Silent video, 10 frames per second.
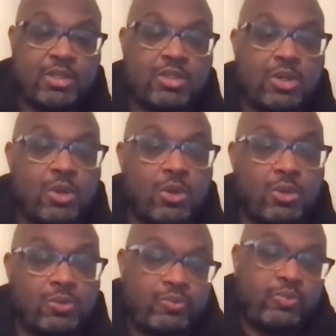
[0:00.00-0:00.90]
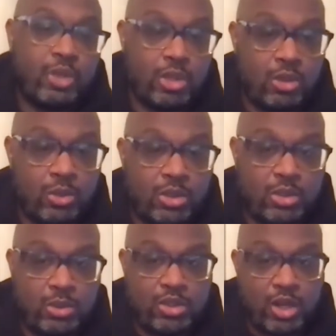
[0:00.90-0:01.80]
So you know we
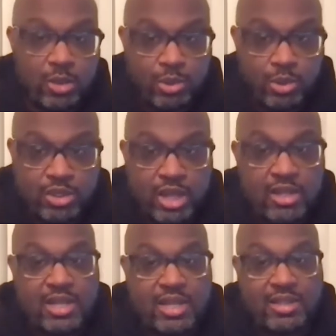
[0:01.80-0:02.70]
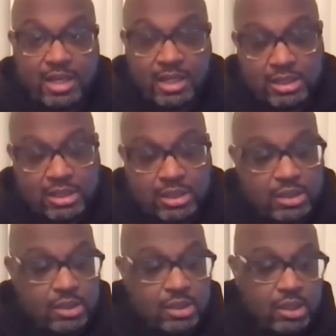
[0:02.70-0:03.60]
we started Pro Scholars Athletics and you